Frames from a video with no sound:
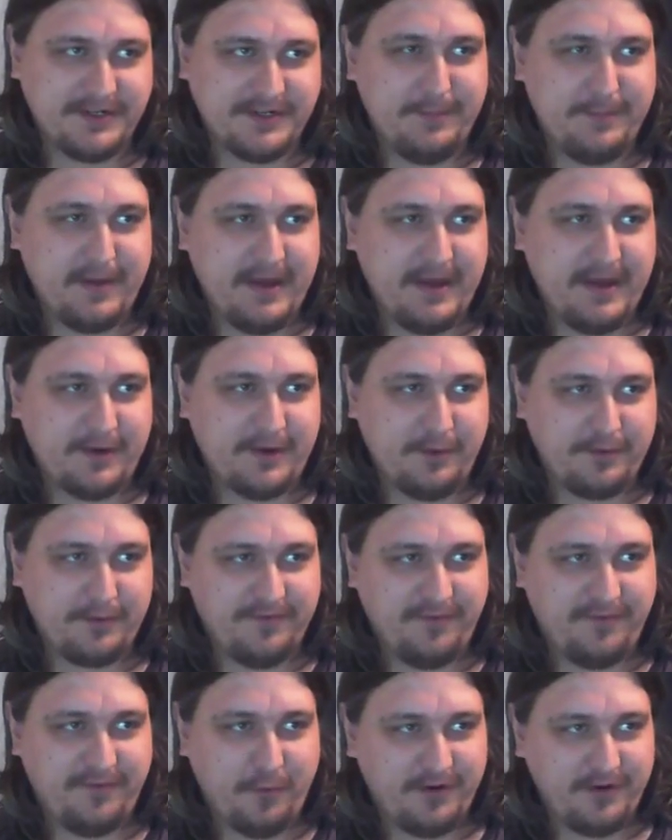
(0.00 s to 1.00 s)
Empire called
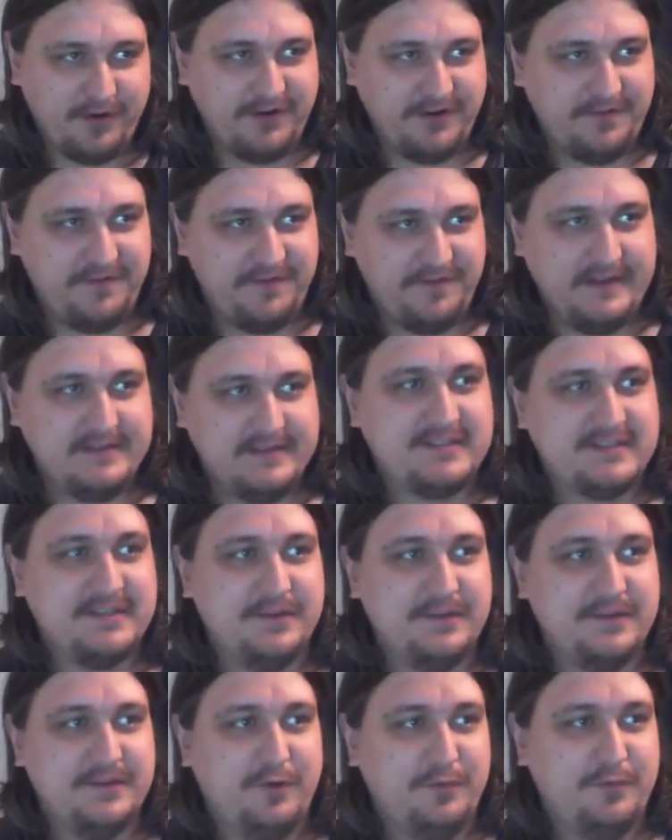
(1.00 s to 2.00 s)
forward defense
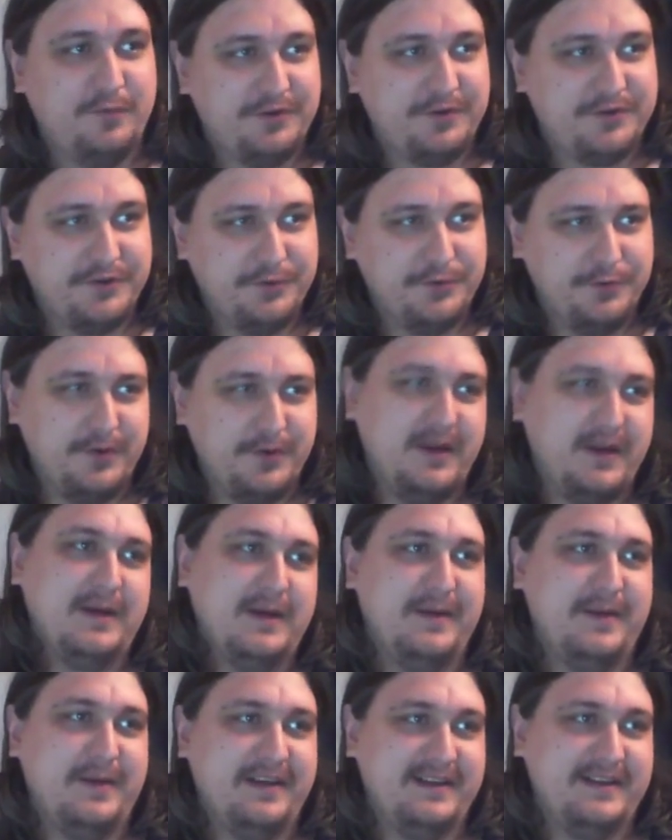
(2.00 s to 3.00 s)
in World War II,
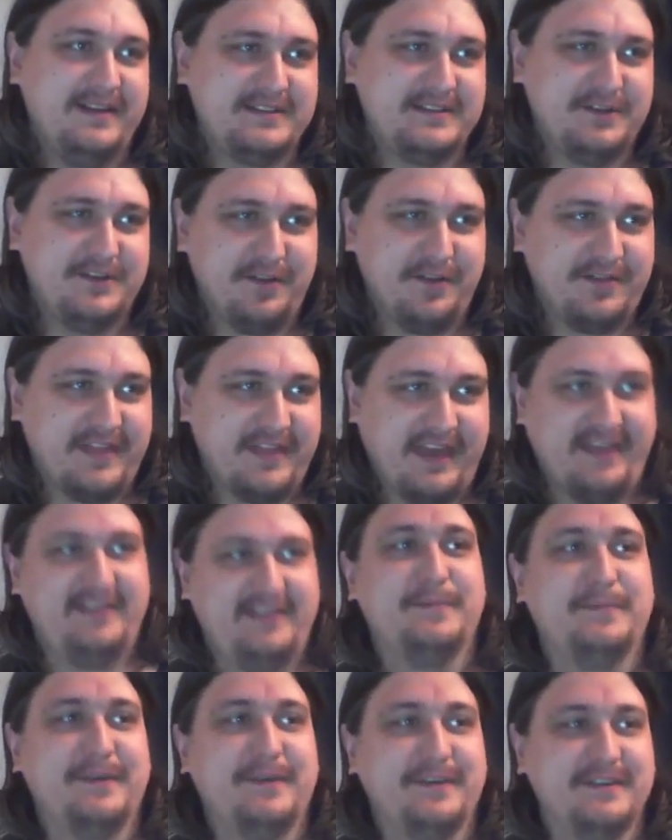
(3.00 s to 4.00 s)
but it's not that
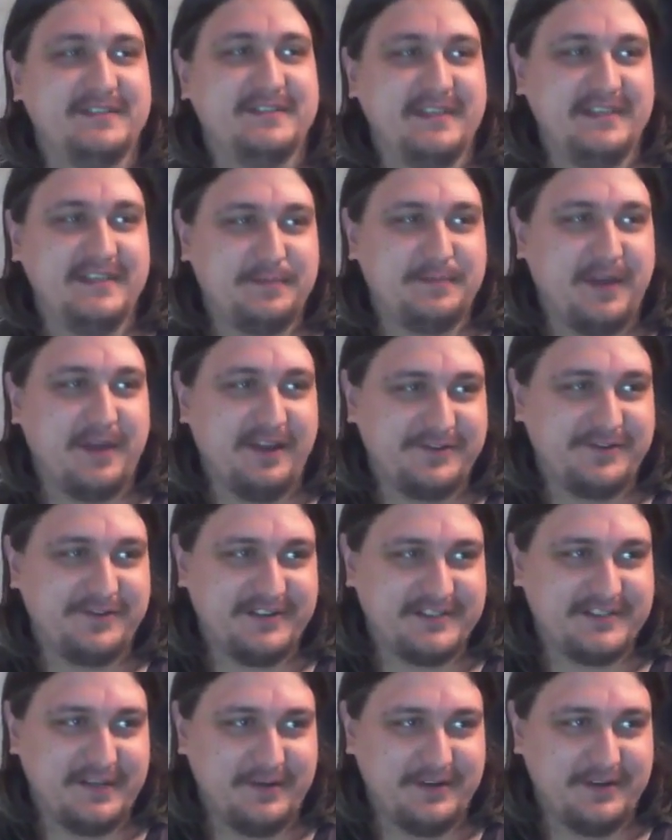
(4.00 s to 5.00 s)
because these
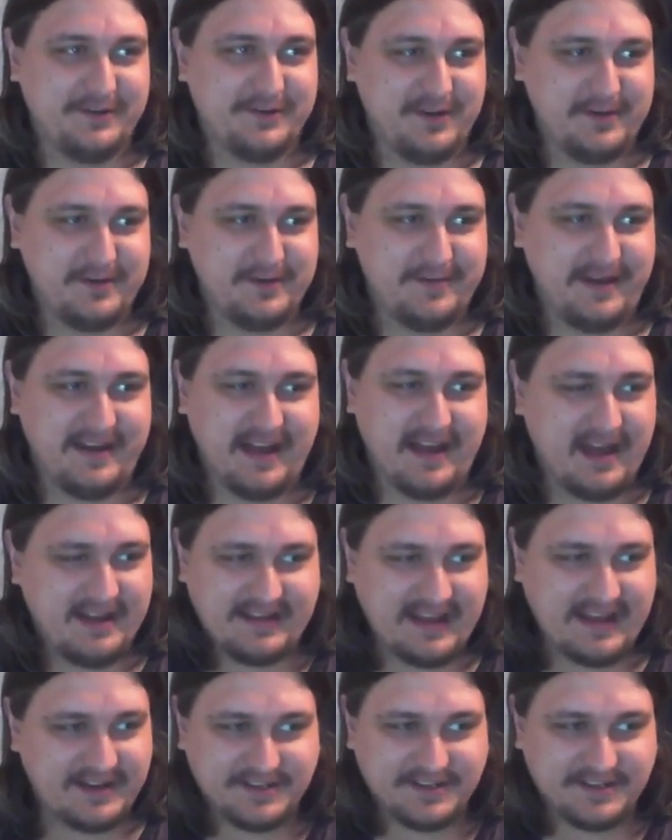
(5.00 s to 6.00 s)
countries that we're talking about aren't
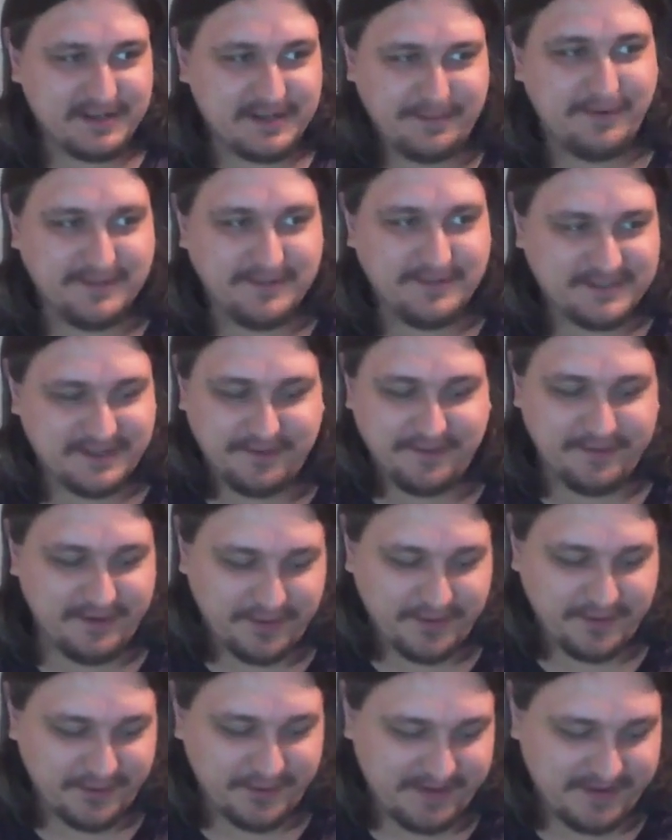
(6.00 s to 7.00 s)
actually posing a
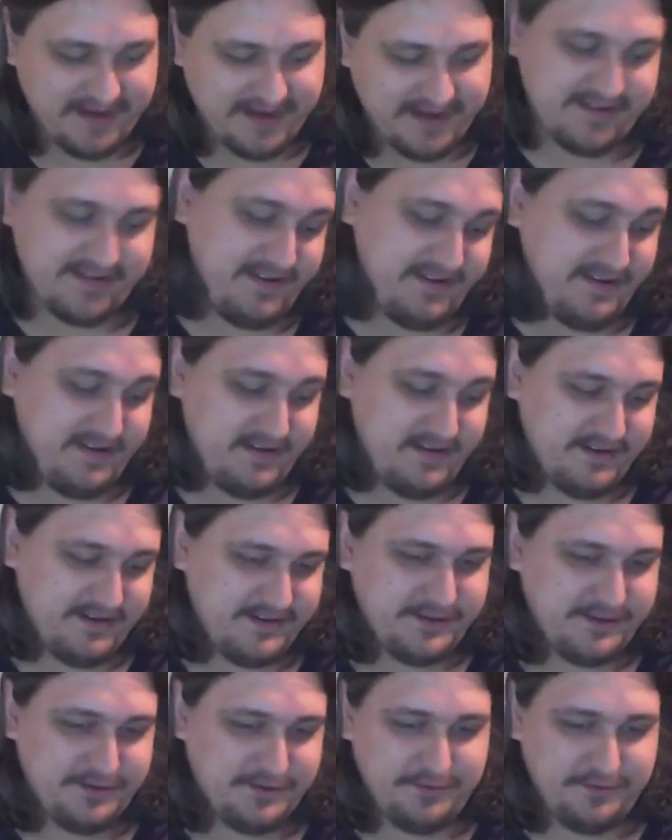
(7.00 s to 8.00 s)
real threat
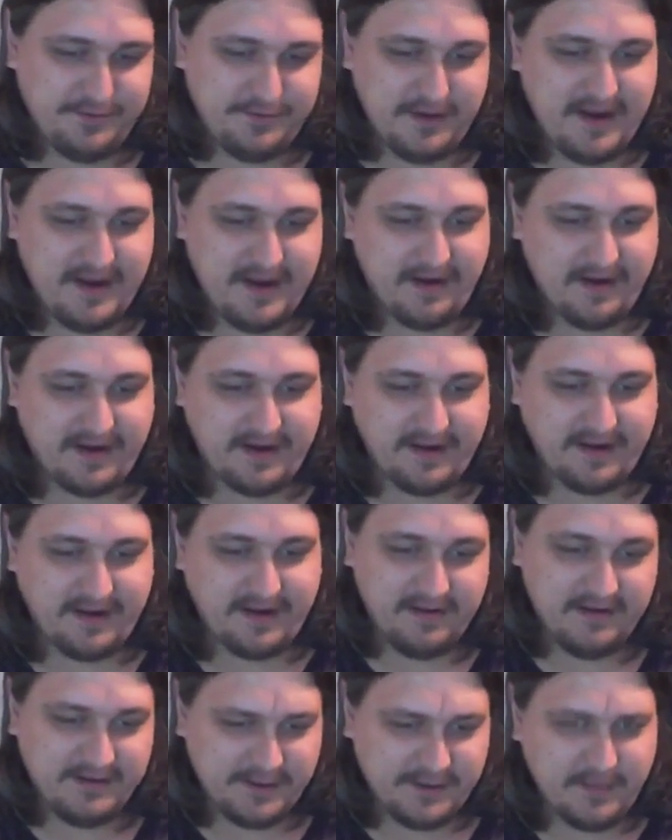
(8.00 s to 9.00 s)
to America
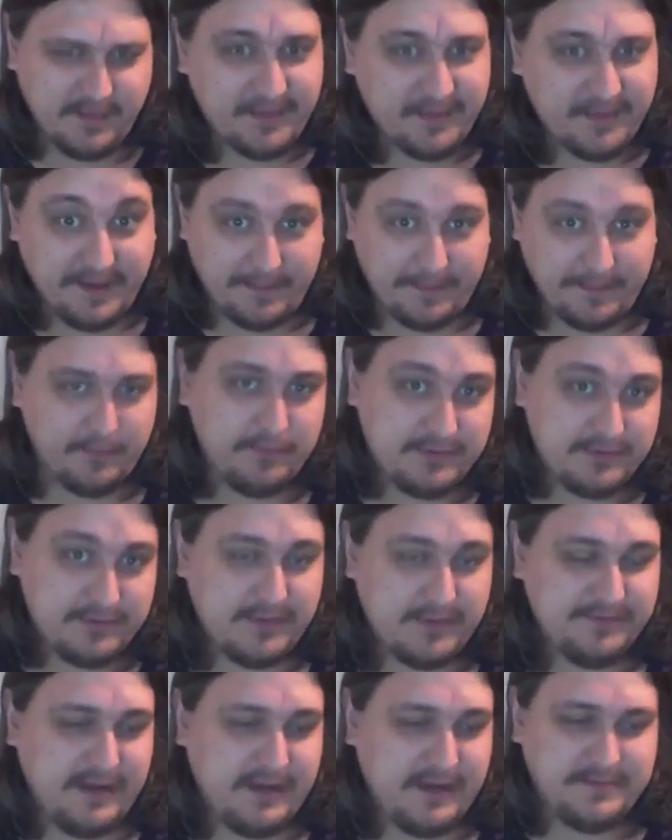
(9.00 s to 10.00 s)
to other people
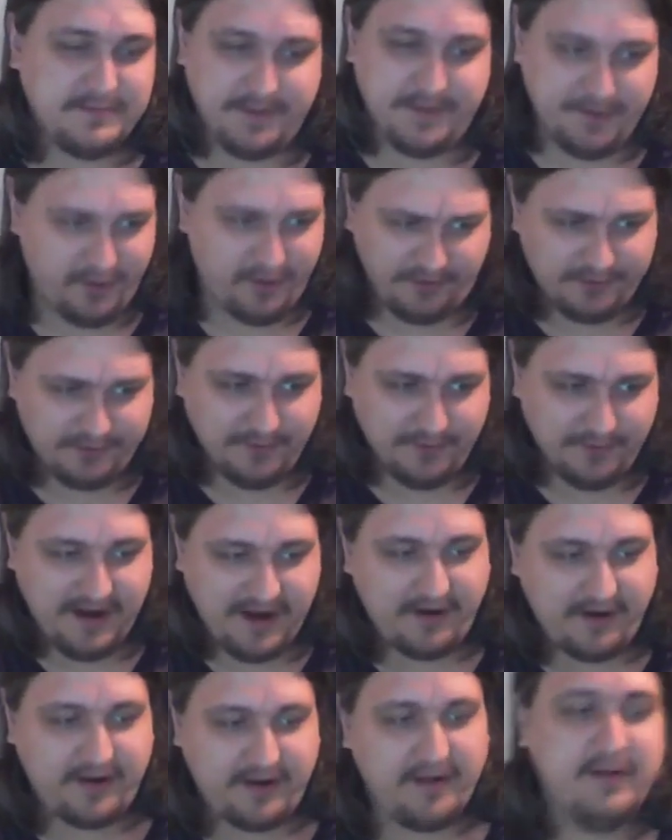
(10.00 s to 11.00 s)
sometimes, but not to
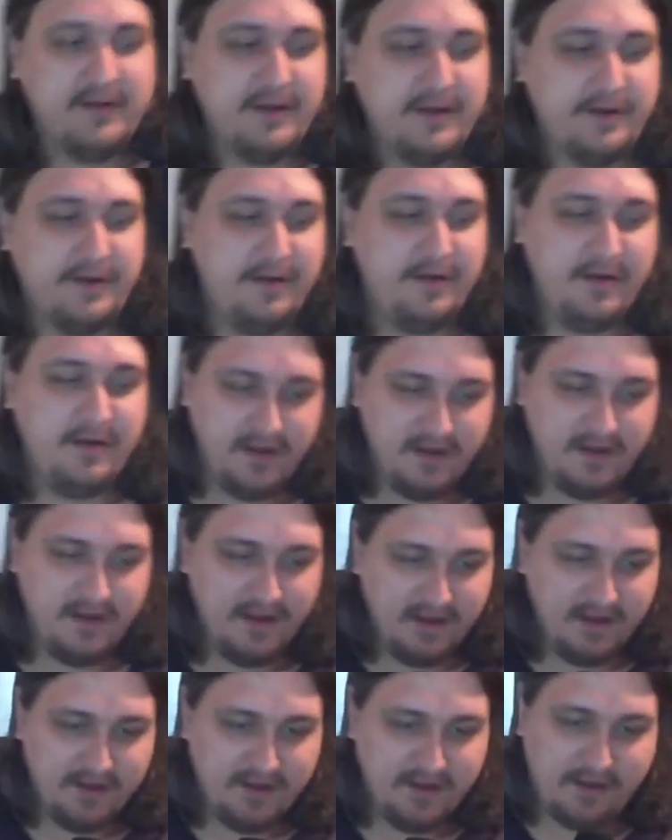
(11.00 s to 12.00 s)
America. You
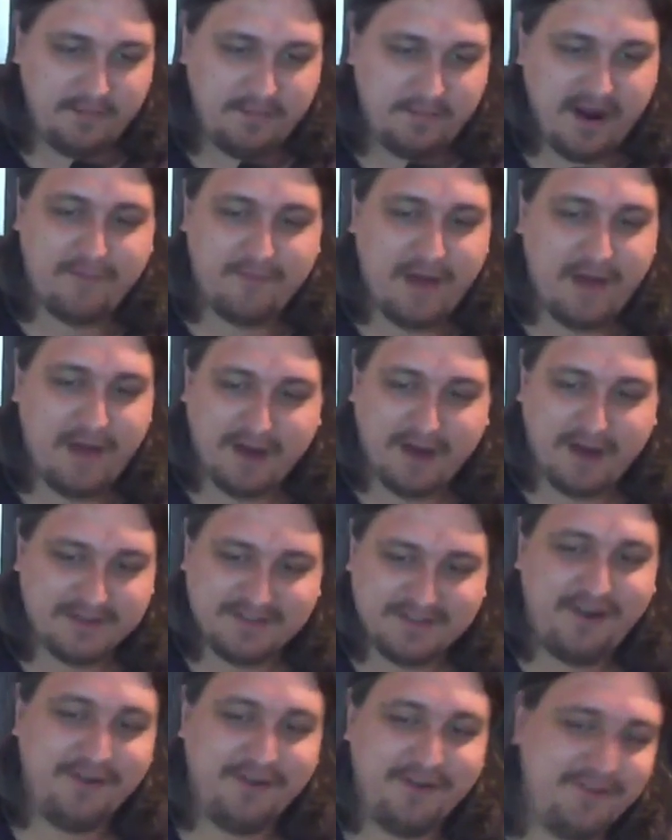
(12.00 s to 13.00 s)
know, Iraq was
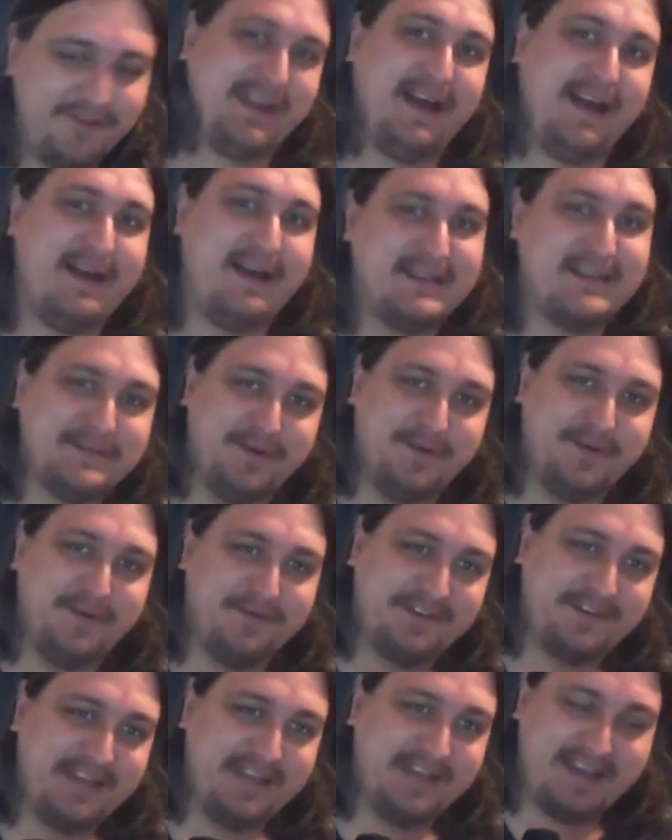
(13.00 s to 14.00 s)
not on the cusp of
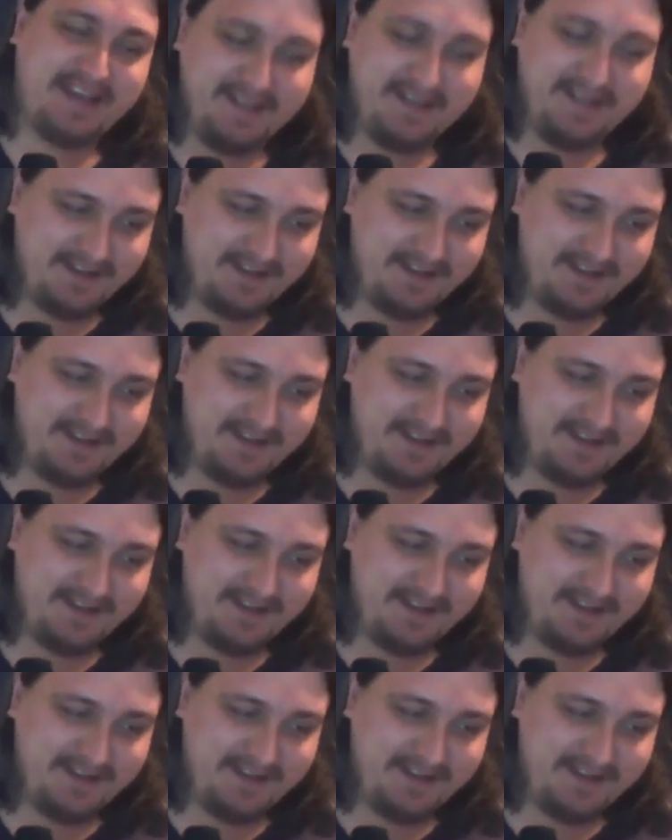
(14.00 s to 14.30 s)
attacking the